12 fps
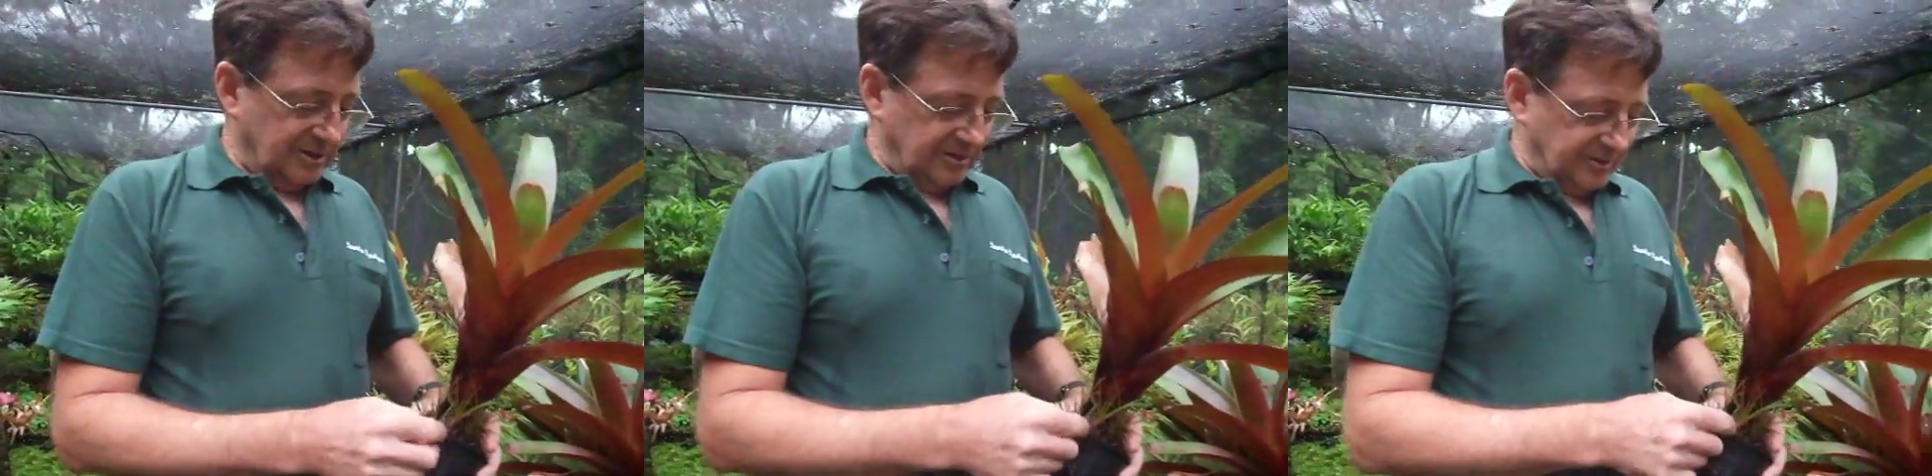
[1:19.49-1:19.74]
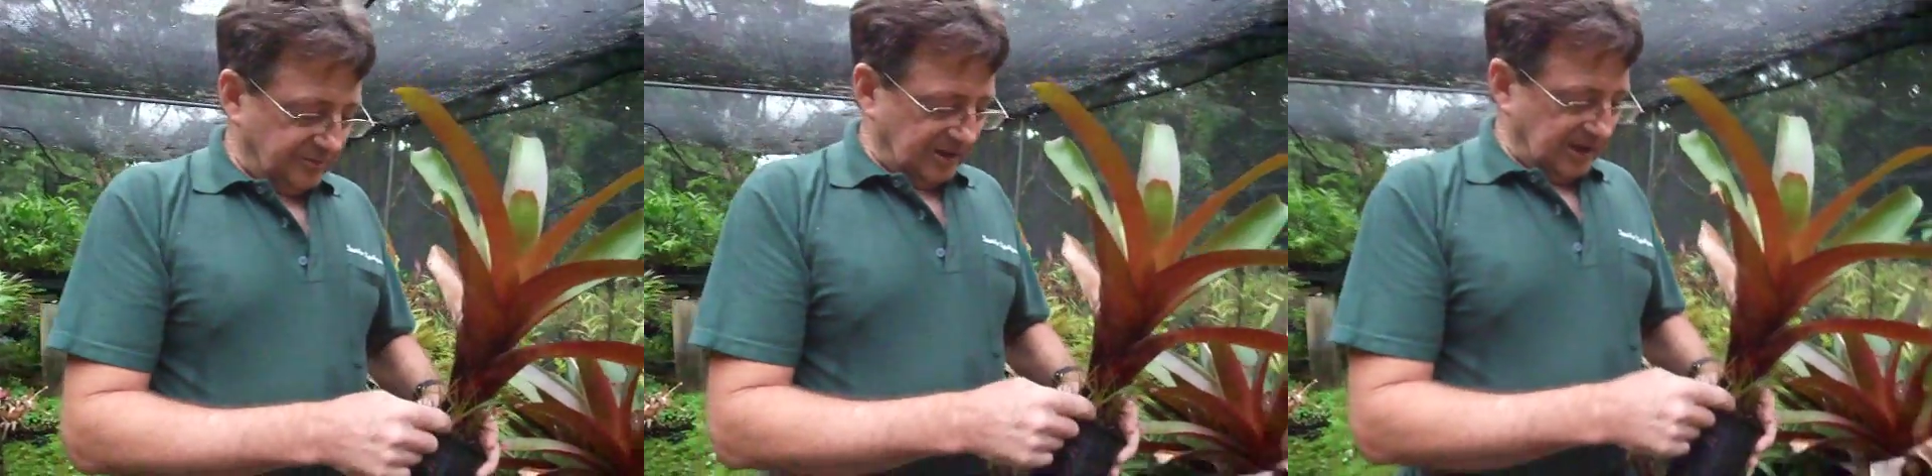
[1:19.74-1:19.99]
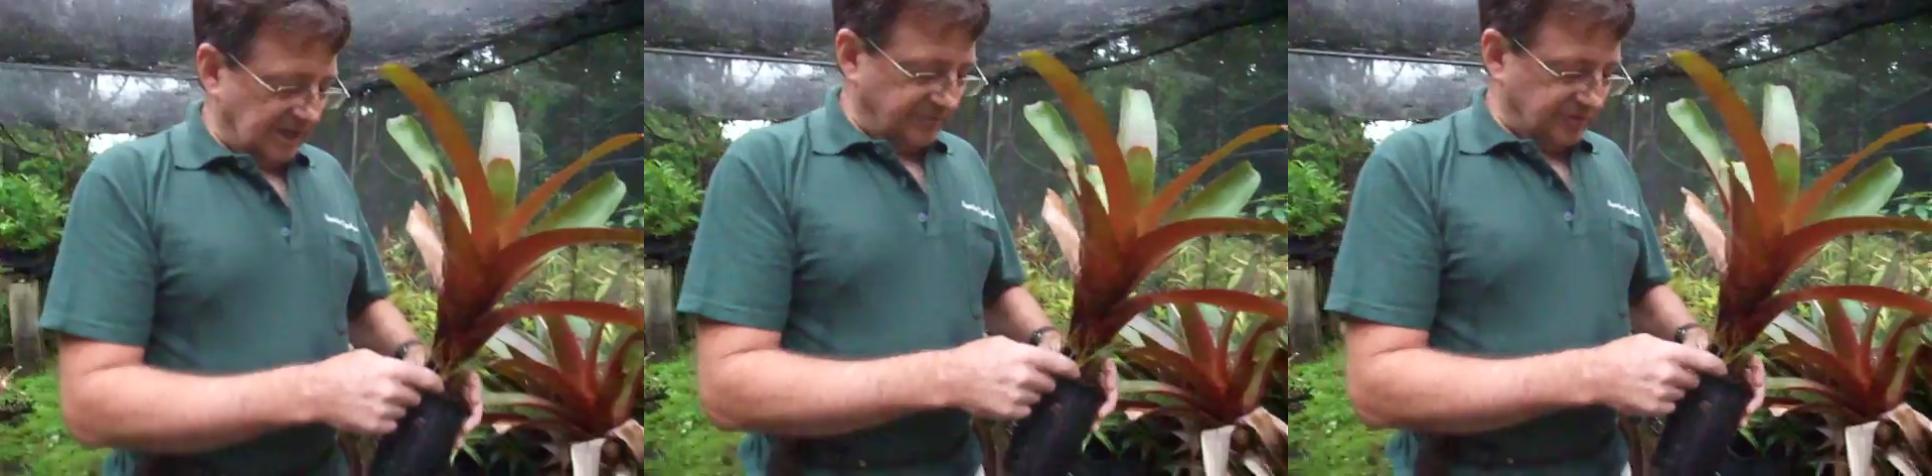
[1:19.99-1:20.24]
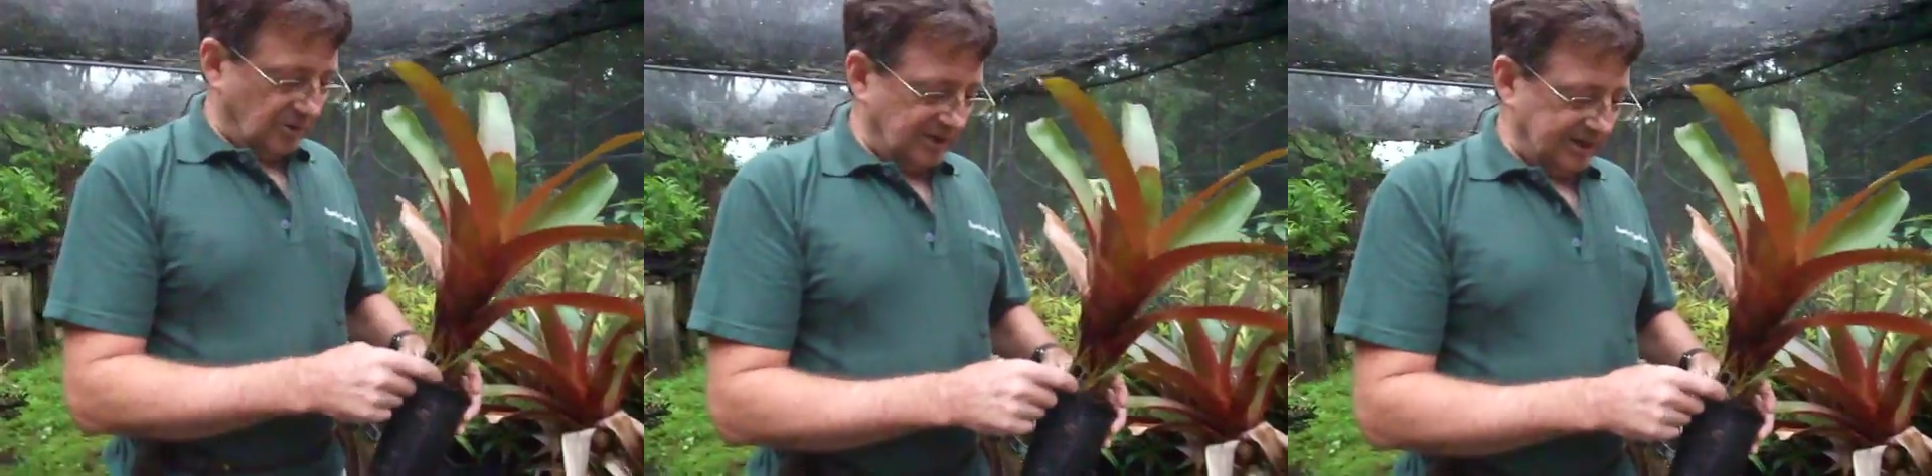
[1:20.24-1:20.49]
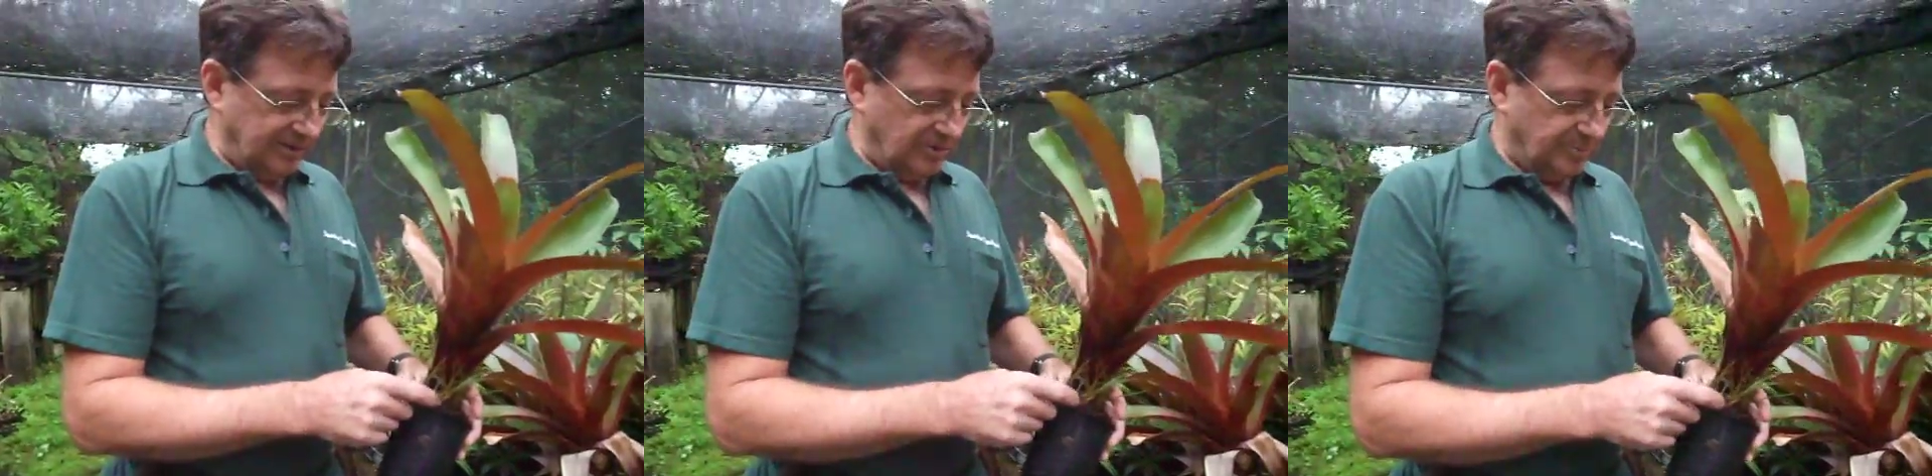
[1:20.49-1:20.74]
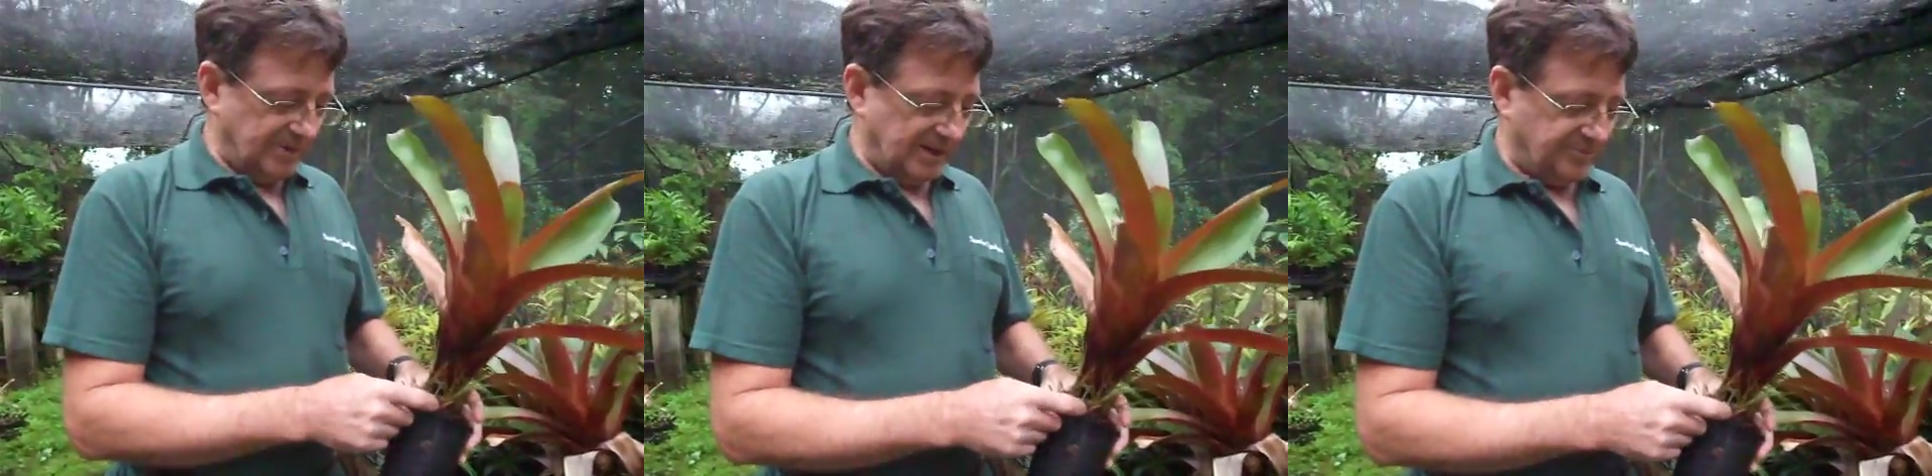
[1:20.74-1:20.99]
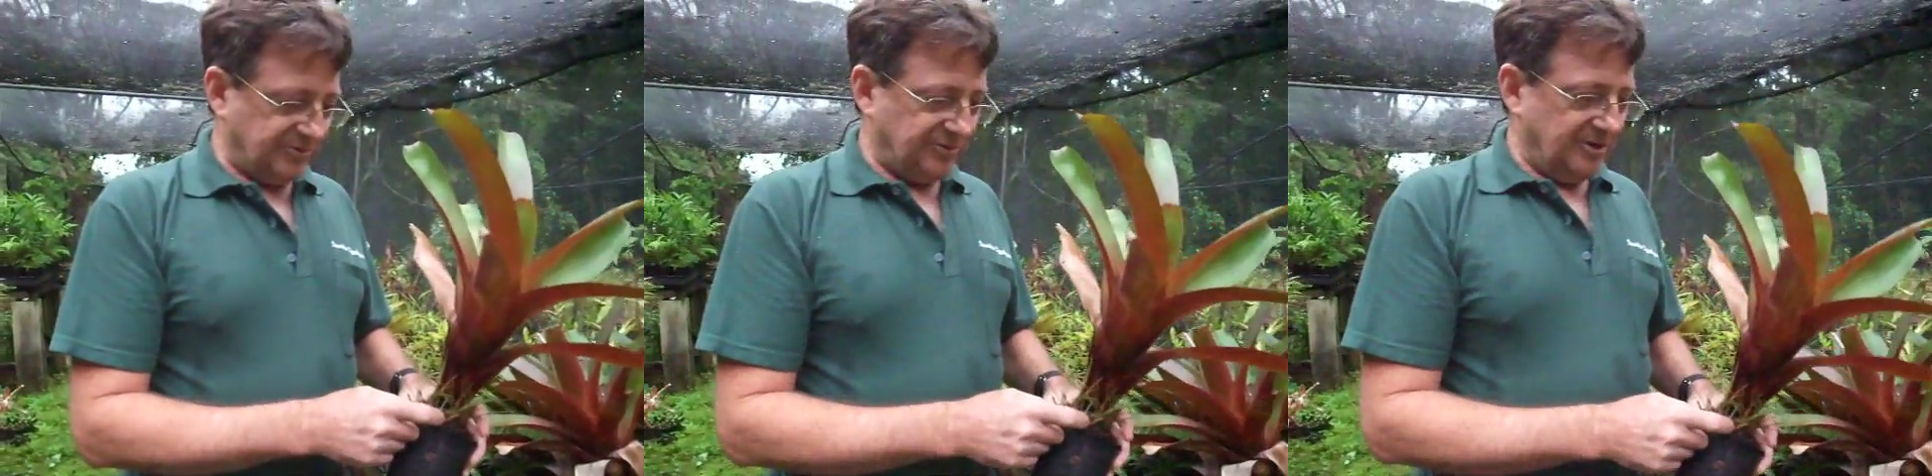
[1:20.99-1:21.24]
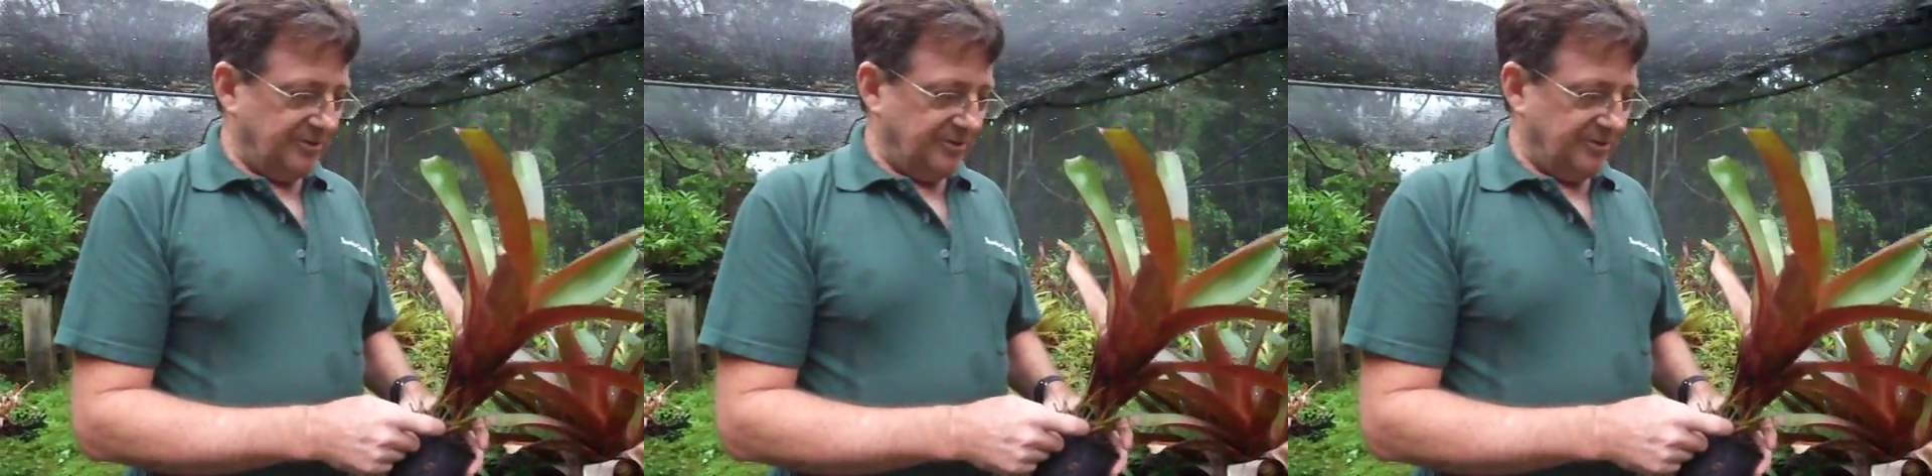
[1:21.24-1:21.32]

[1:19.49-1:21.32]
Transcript: that they have tiny little pups.